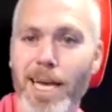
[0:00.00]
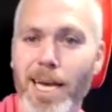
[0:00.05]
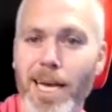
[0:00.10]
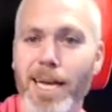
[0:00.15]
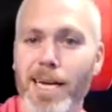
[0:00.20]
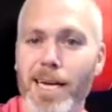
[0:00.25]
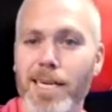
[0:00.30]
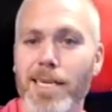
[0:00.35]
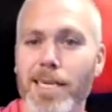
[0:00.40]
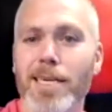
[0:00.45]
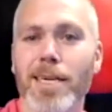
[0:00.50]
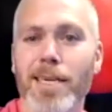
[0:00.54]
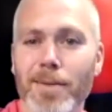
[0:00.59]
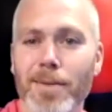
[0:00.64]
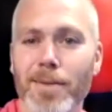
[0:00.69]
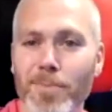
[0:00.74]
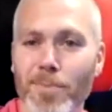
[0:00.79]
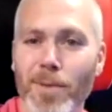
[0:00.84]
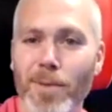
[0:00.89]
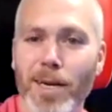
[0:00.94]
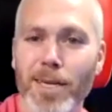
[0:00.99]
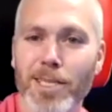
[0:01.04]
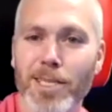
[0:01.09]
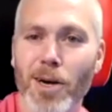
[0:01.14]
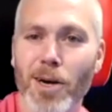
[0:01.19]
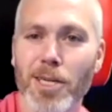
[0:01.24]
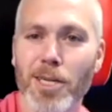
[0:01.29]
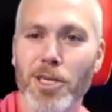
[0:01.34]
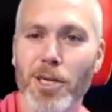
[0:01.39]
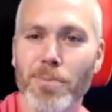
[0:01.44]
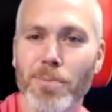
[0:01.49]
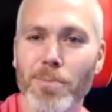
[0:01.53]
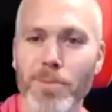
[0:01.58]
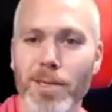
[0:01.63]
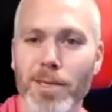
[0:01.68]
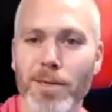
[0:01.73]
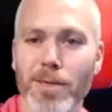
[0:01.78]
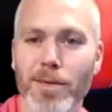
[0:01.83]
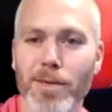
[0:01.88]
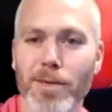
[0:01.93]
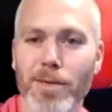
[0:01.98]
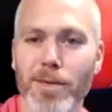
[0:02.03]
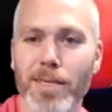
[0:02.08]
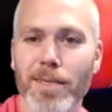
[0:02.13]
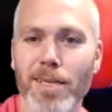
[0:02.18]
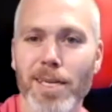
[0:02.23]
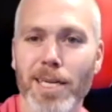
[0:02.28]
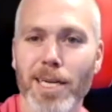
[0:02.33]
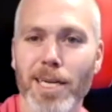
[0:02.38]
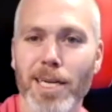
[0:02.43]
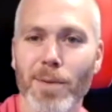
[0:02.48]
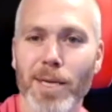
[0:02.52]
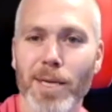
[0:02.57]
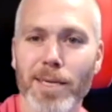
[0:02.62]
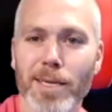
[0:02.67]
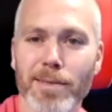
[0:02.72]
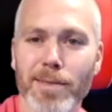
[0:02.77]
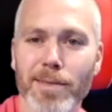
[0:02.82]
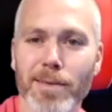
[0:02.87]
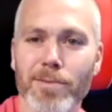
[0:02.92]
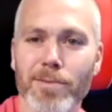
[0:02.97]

that had a Thai gym. So ended up here.